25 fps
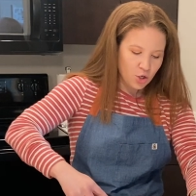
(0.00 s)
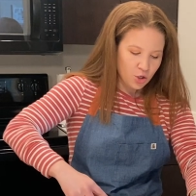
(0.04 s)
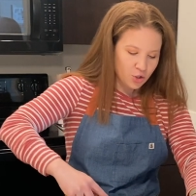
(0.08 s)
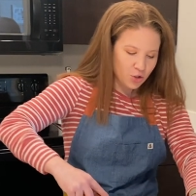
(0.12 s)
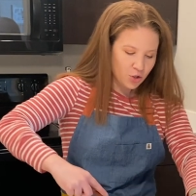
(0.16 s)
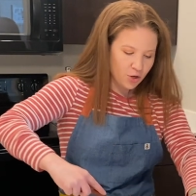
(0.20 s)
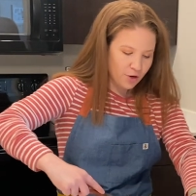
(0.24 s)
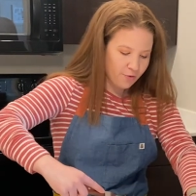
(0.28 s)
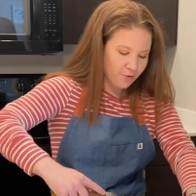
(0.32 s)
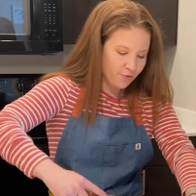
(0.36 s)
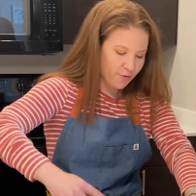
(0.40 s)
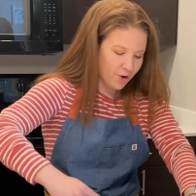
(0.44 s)

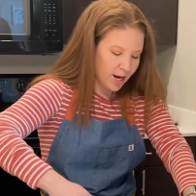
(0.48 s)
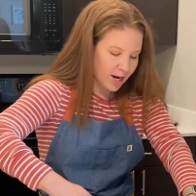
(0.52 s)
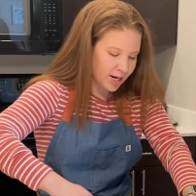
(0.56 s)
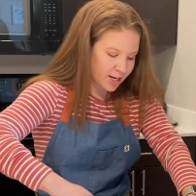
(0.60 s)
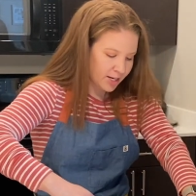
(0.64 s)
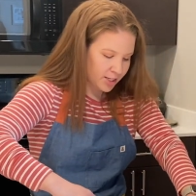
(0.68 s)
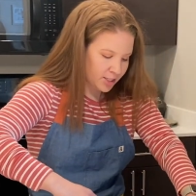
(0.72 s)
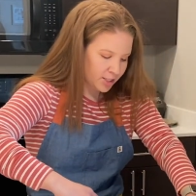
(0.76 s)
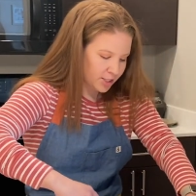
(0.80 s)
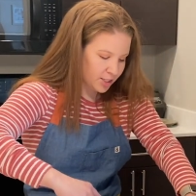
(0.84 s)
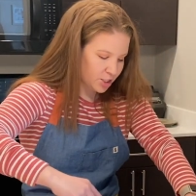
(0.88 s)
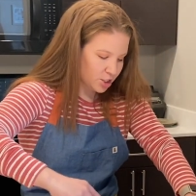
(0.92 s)
So I
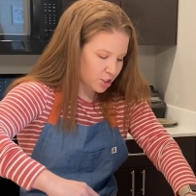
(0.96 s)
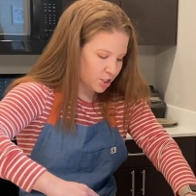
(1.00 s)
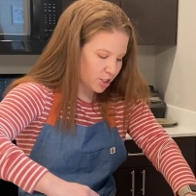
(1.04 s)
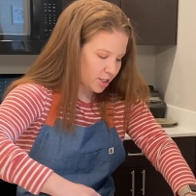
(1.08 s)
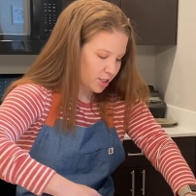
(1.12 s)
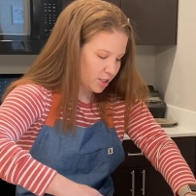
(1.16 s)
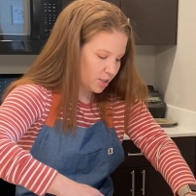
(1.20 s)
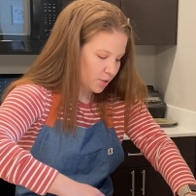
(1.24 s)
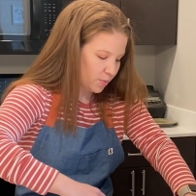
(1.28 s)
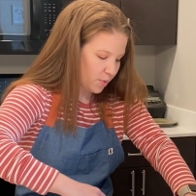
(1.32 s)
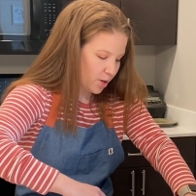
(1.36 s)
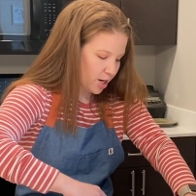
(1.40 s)
finally
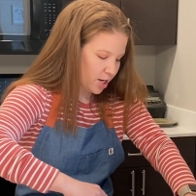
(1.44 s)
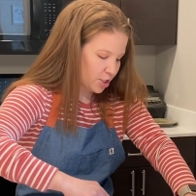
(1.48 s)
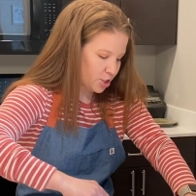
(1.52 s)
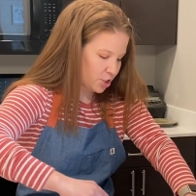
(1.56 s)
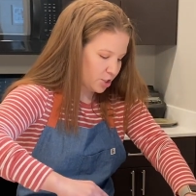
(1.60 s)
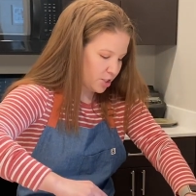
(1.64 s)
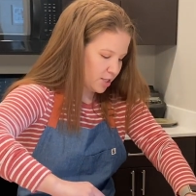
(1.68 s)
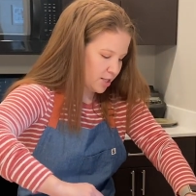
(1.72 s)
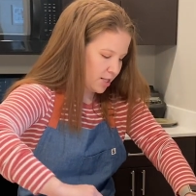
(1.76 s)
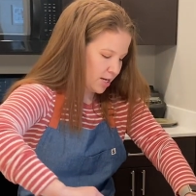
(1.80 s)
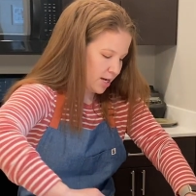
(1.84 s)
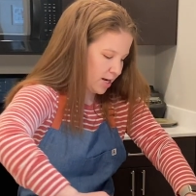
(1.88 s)
started
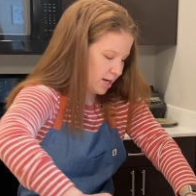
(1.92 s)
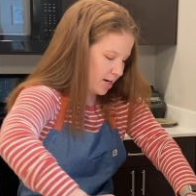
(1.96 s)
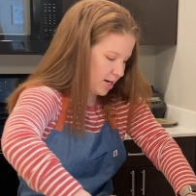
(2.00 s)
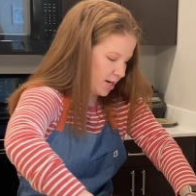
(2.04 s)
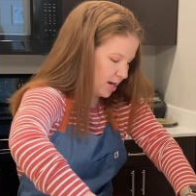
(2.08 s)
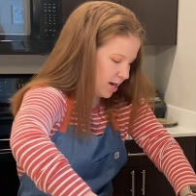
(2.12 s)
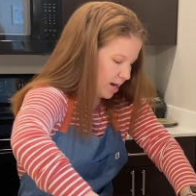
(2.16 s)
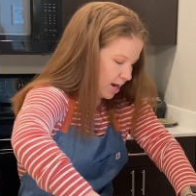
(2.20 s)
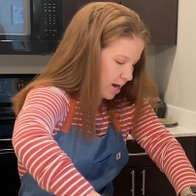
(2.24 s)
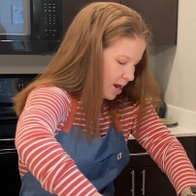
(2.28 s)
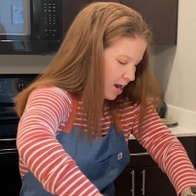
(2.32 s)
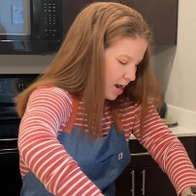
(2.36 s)
watching that
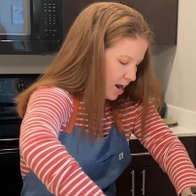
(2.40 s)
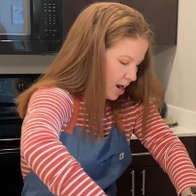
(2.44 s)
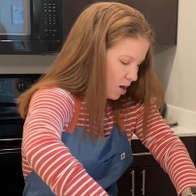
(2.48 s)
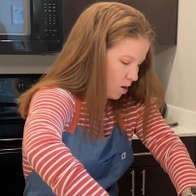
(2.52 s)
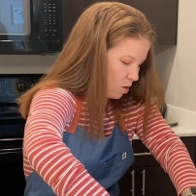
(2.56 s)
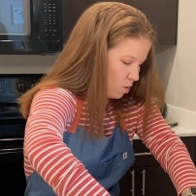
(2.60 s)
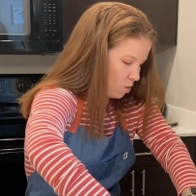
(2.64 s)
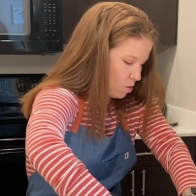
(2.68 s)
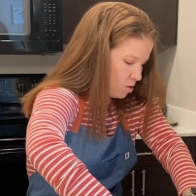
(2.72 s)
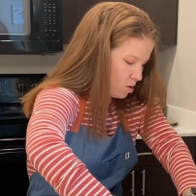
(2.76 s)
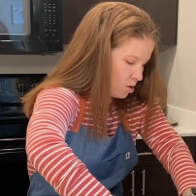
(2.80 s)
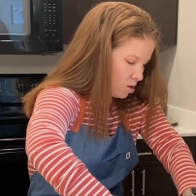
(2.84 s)

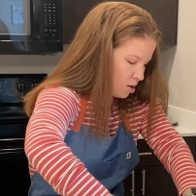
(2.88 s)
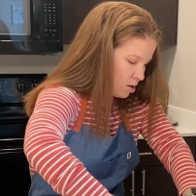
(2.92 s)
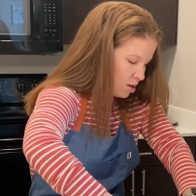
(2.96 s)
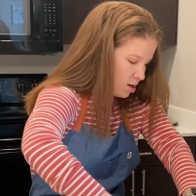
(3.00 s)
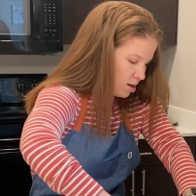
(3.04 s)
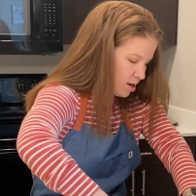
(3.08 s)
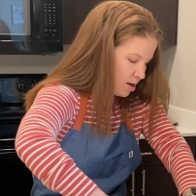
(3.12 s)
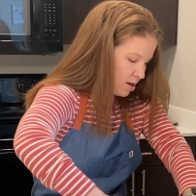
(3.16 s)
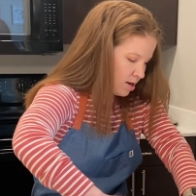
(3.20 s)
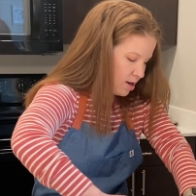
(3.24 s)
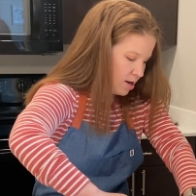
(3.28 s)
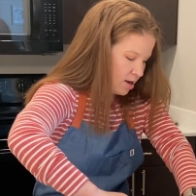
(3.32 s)
now.
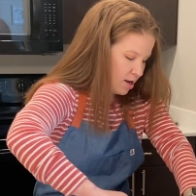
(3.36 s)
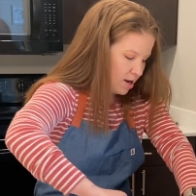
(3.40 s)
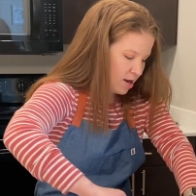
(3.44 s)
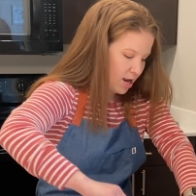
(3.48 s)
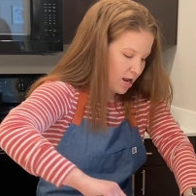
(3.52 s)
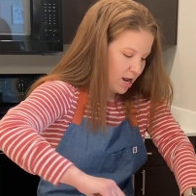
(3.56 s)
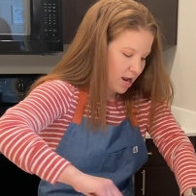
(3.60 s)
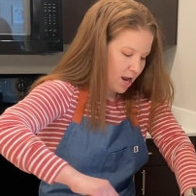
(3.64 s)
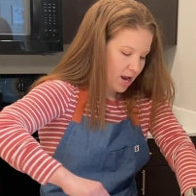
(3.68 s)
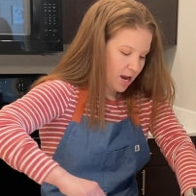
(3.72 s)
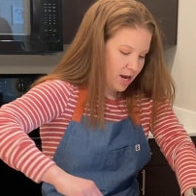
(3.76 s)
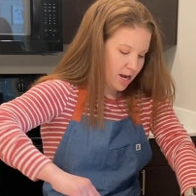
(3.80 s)

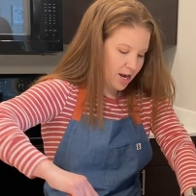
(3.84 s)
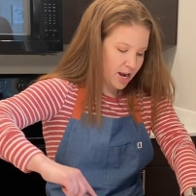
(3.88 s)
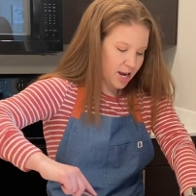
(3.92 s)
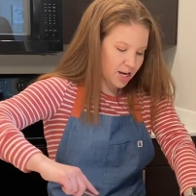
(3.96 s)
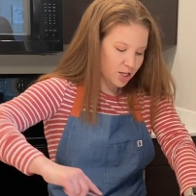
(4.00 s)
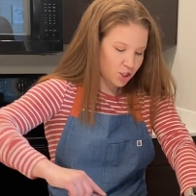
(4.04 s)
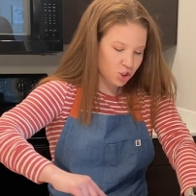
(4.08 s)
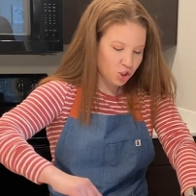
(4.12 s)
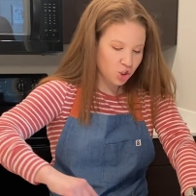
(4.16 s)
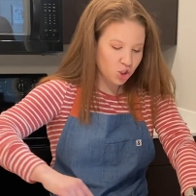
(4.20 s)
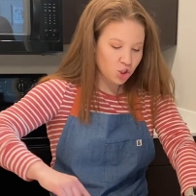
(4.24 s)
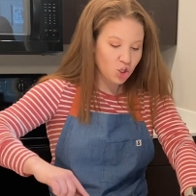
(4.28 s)
And
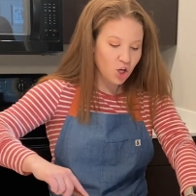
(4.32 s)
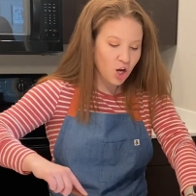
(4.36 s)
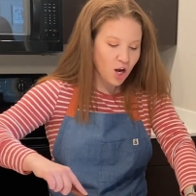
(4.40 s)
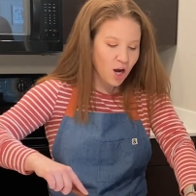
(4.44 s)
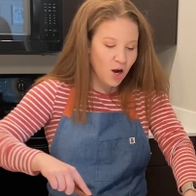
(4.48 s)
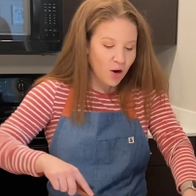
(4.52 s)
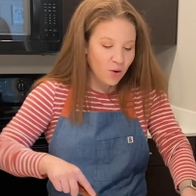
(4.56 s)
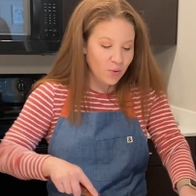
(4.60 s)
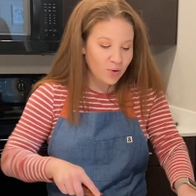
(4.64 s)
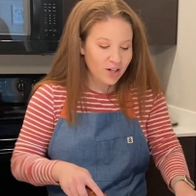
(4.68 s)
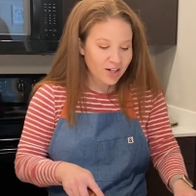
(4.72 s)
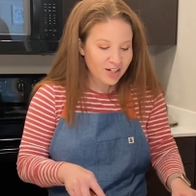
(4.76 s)
it's
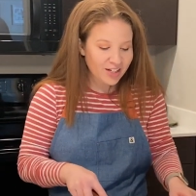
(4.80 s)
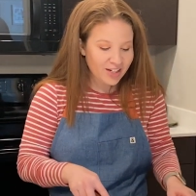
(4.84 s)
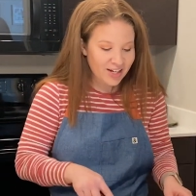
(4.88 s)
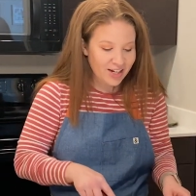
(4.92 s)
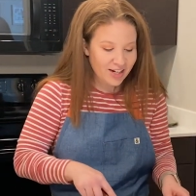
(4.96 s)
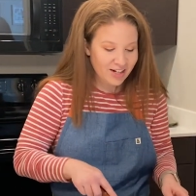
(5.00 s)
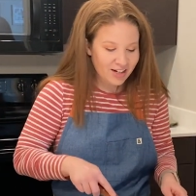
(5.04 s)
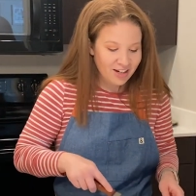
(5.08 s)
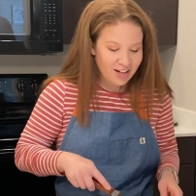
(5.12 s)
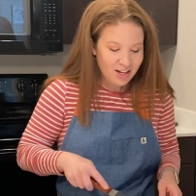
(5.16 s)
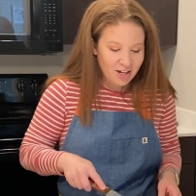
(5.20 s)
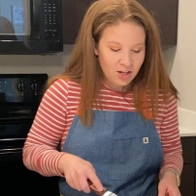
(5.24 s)
so
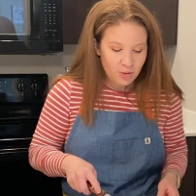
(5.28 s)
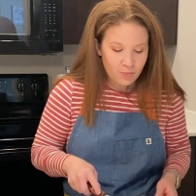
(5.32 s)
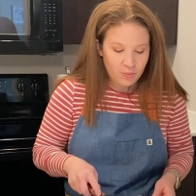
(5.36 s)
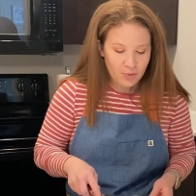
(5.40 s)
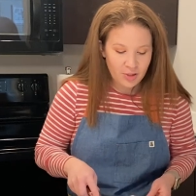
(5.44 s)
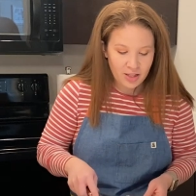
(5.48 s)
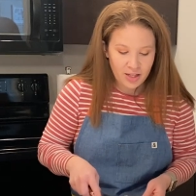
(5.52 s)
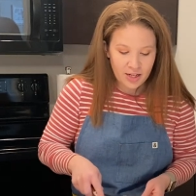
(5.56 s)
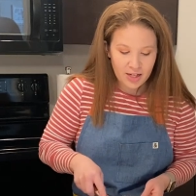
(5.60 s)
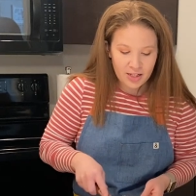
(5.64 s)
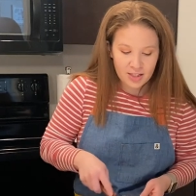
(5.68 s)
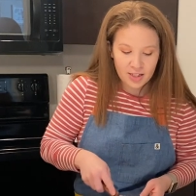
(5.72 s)
good.
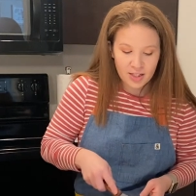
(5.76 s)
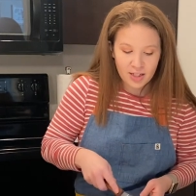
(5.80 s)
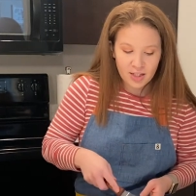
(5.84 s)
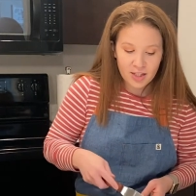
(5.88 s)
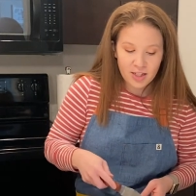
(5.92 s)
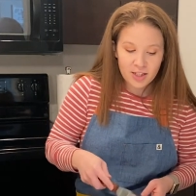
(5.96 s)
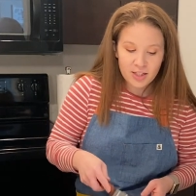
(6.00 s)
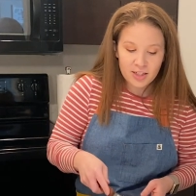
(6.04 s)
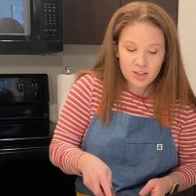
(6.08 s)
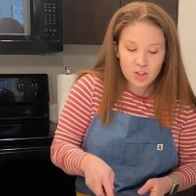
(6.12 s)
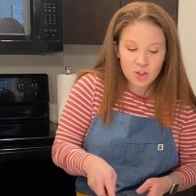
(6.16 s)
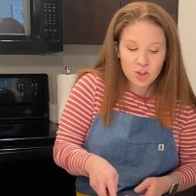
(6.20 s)
But, like,
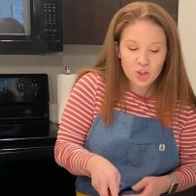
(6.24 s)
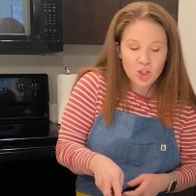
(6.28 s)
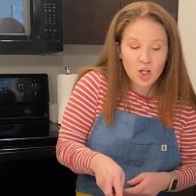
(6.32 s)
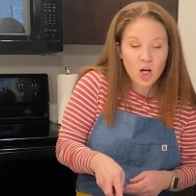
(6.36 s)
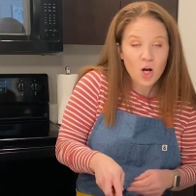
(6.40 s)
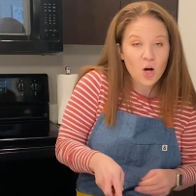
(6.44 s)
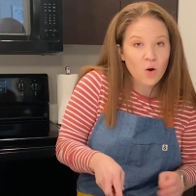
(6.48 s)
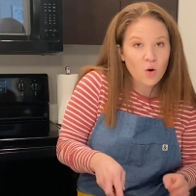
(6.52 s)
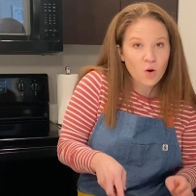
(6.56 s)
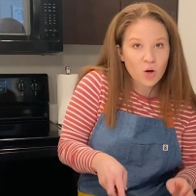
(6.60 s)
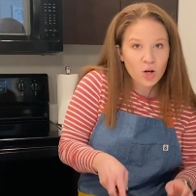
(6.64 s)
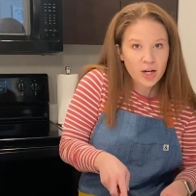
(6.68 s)
it's
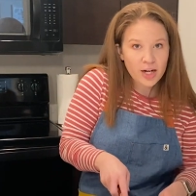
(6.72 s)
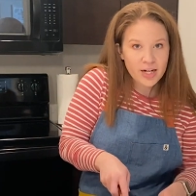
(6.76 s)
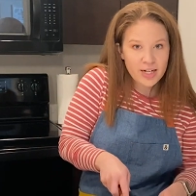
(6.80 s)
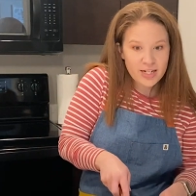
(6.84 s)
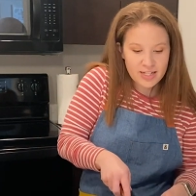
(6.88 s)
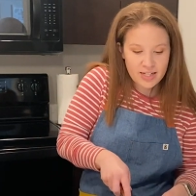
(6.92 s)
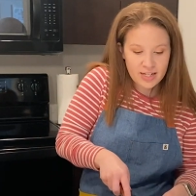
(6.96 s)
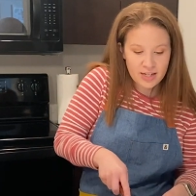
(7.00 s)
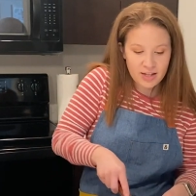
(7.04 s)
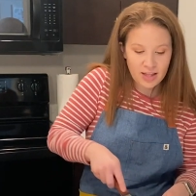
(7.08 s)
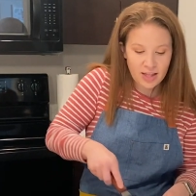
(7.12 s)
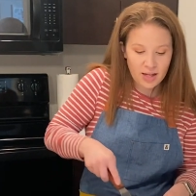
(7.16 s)
so
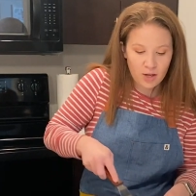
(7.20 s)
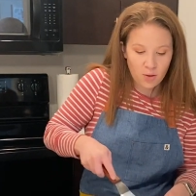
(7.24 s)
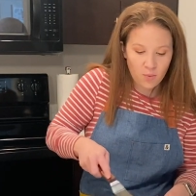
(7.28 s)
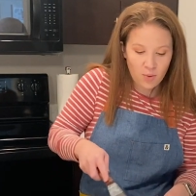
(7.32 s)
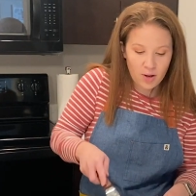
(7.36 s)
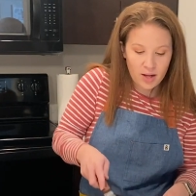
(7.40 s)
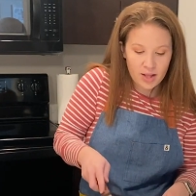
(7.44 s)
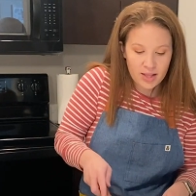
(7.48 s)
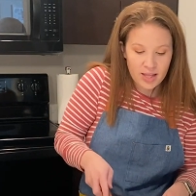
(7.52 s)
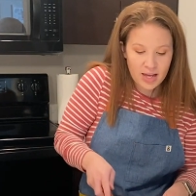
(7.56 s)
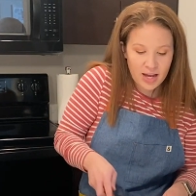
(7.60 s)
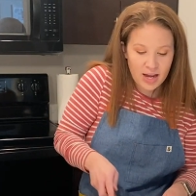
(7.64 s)
crazy, like,
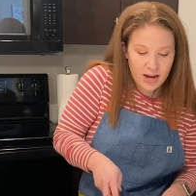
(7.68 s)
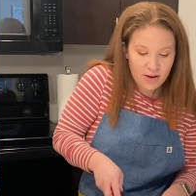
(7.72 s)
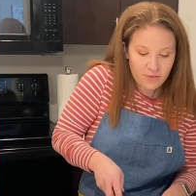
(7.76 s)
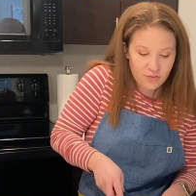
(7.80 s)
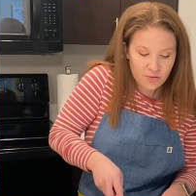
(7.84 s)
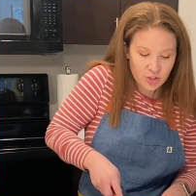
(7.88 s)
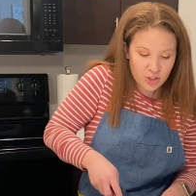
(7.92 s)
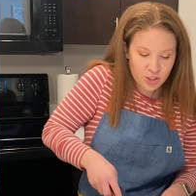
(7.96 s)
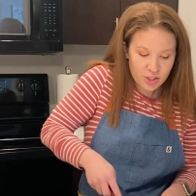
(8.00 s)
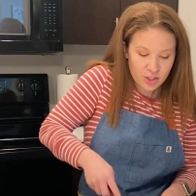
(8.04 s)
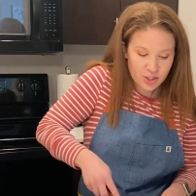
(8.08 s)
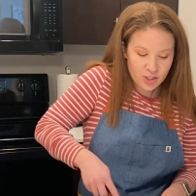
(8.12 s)
what they
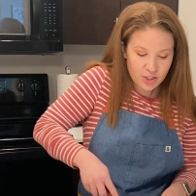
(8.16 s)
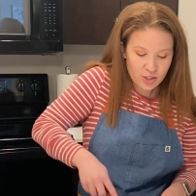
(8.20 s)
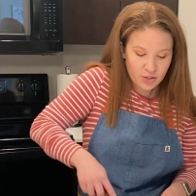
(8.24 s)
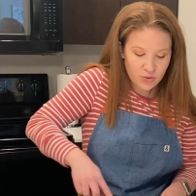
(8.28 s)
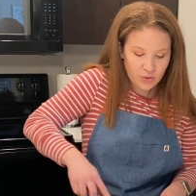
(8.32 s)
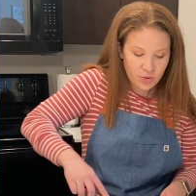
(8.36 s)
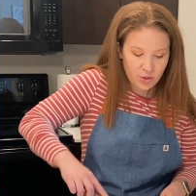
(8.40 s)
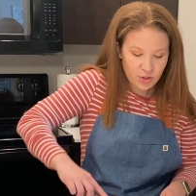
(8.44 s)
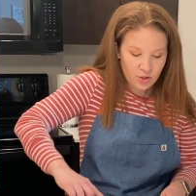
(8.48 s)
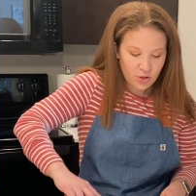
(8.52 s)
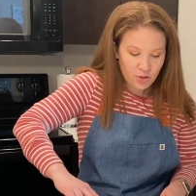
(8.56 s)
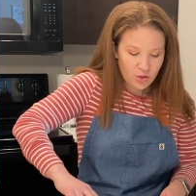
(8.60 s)
have to
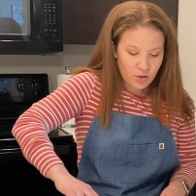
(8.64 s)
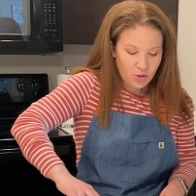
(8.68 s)
do.